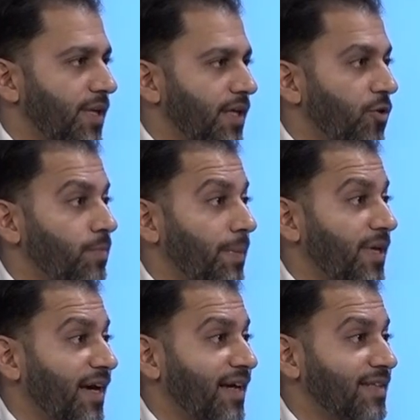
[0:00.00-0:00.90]
who maybe
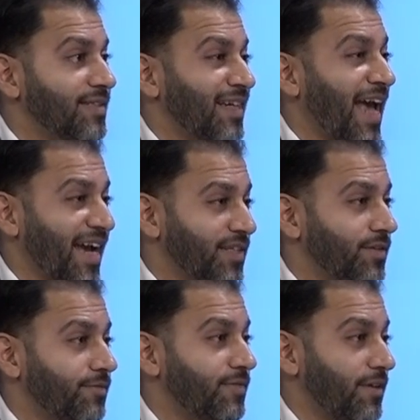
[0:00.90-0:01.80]
has an
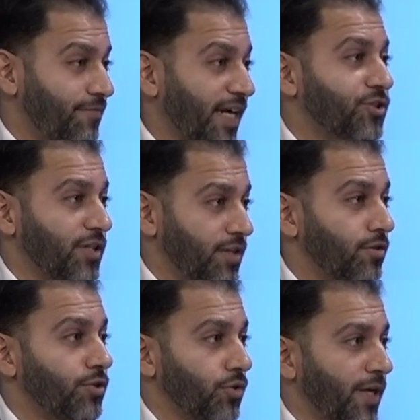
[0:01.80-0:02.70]
active infection in
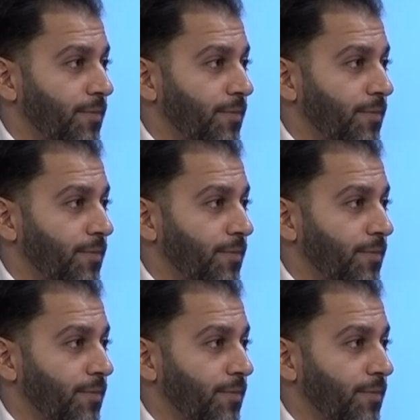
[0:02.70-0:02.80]
their joint.